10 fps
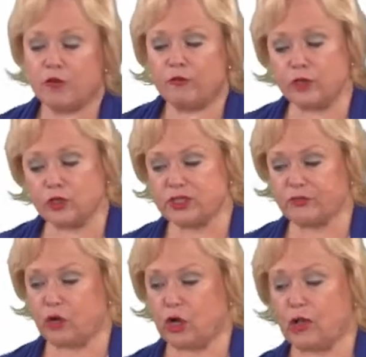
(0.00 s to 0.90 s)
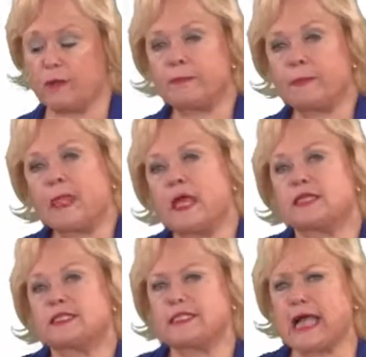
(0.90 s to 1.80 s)
First of all,
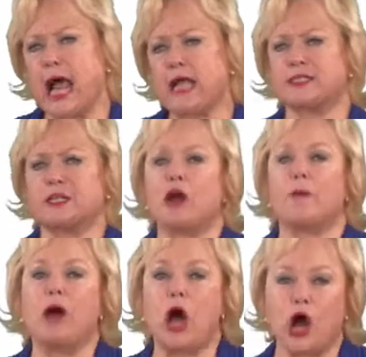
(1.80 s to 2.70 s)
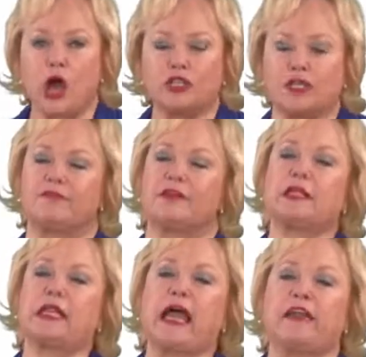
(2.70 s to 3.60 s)
stocks are part of a
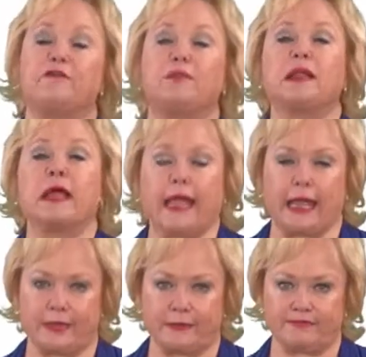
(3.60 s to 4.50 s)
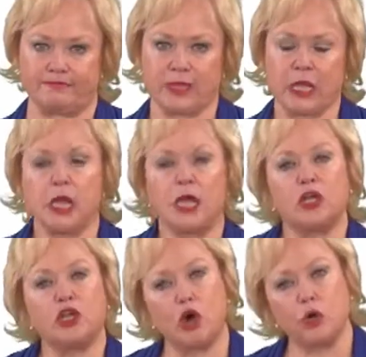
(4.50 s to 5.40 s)
life plan.
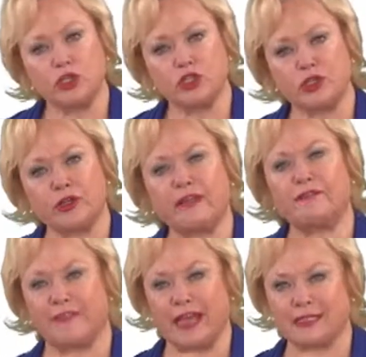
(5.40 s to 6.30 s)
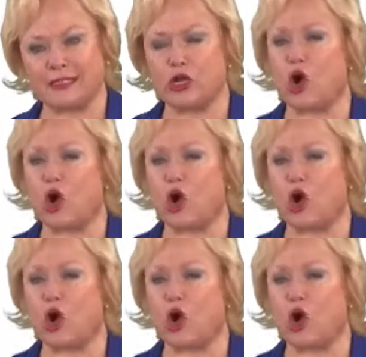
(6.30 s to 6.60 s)
No one should invest